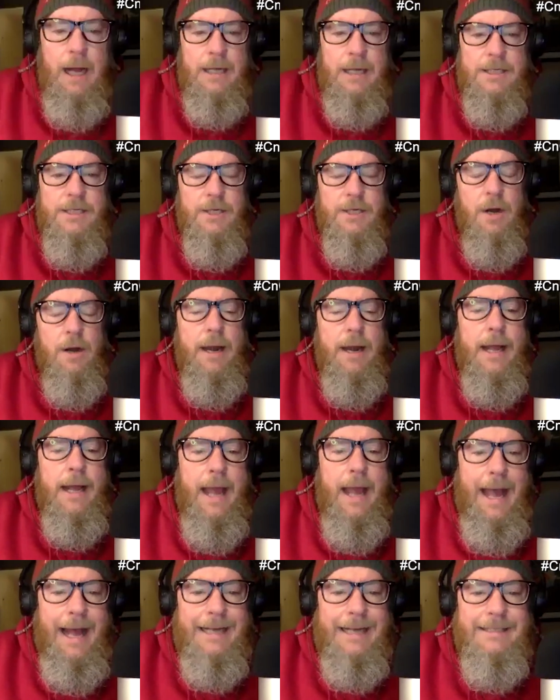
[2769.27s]

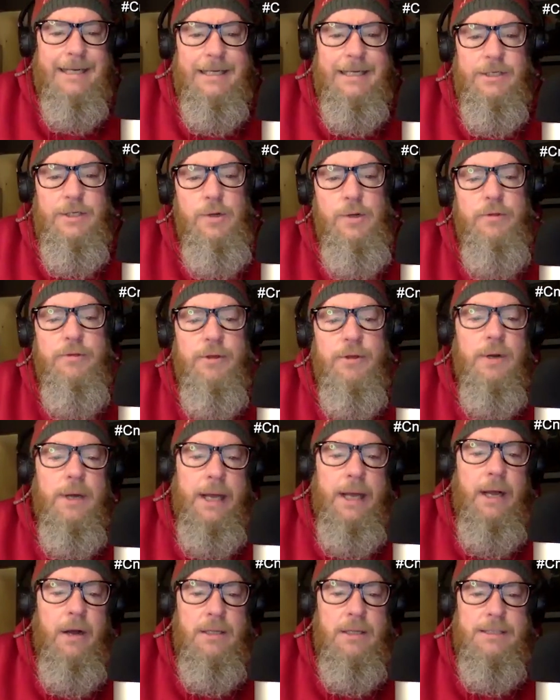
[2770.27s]
Starting at
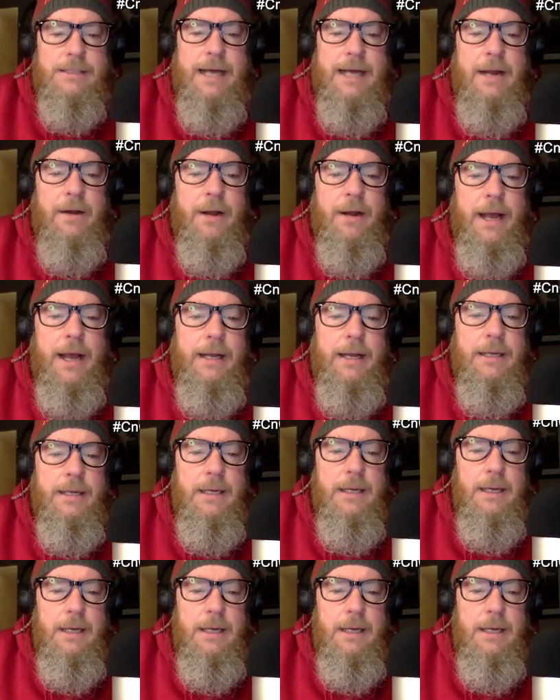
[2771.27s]
2:30 on Saturday,